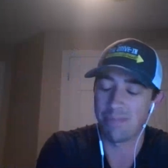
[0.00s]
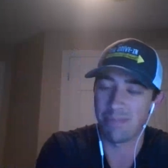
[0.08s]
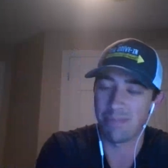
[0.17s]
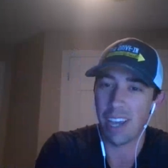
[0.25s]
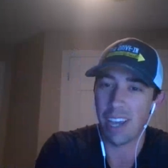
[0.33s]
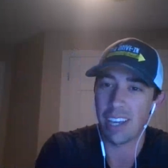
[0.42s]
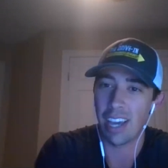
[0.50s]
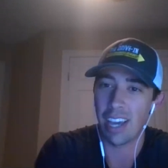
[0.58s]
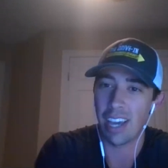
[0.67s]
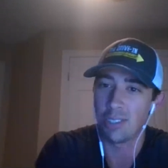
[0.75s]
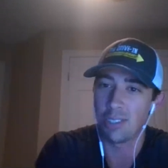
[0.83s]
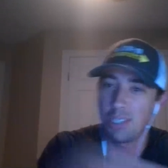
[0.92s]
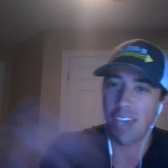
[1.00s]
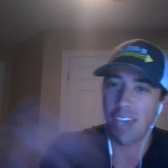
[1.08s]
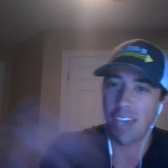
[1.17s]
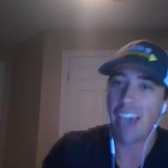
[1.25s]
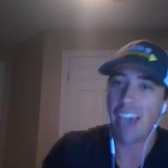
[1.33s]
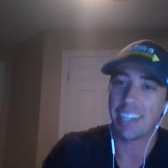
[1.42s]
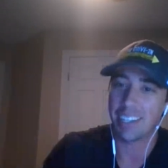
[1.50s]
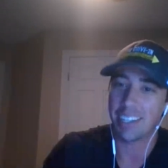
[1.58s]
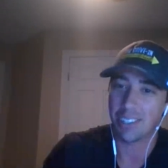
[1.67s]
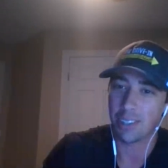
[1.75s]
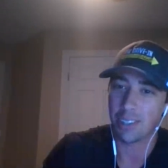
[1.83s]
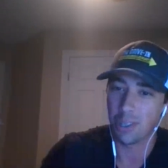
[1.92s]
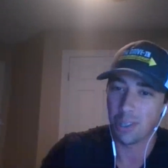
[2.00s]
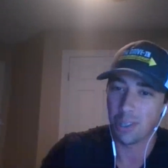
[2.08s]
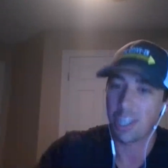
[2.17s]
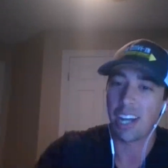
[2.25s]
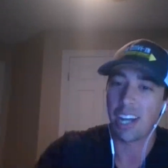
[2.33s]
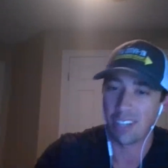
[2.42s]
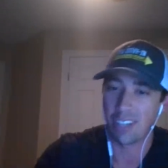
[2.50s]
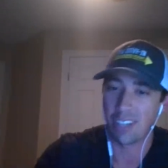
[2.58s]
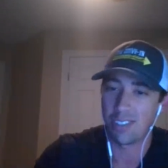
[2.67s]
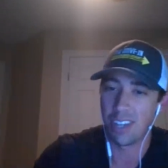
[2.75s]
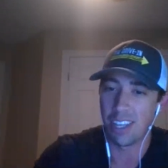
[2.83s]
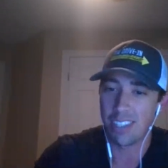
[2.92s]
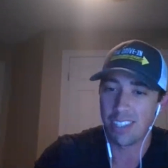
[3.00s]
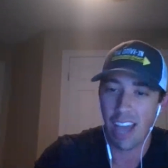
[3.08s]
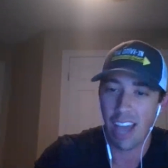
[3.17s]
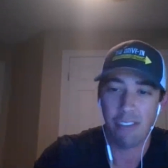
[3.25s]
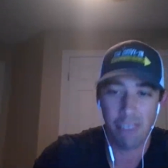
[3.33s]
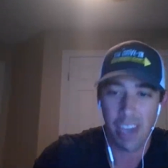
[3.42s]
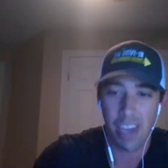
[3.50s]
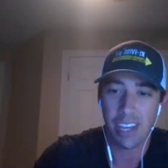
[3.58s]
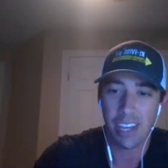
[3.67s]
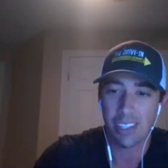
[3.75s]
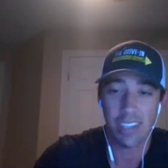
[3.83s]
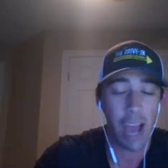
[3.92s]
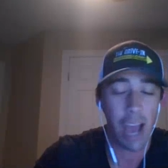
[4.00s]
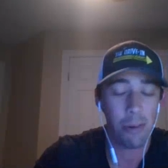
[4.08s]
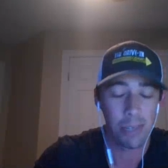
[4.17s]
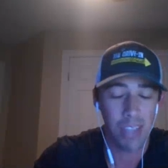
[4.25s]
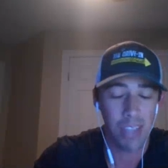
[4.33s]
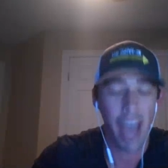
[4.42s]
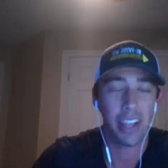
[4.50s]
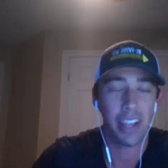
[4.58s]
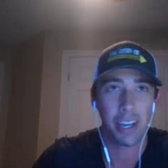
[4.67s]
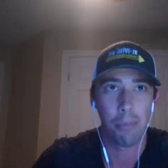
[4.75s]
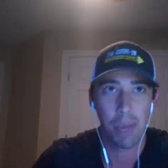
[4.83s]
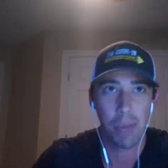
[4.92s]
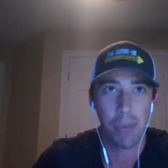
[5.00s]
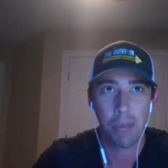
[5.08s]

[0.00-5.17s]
right? And you see Hank looking at that city. Is that Vegas? And that was that like a big